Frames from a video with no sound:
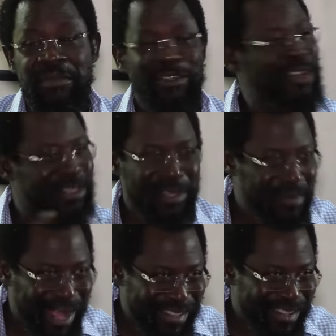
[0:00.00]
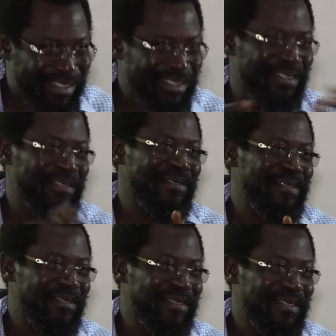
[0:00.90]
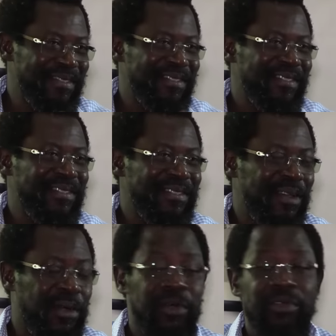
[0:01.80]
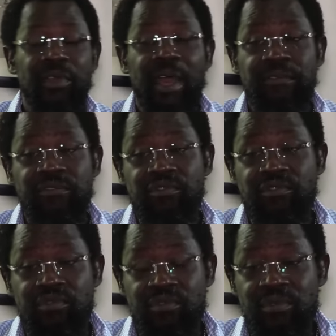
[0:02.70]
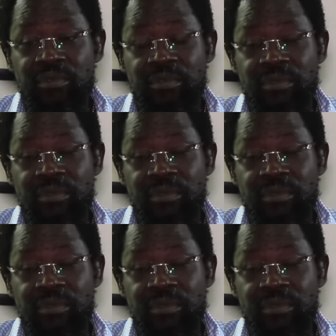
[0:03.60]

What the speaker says: Nothing matters. All you have to do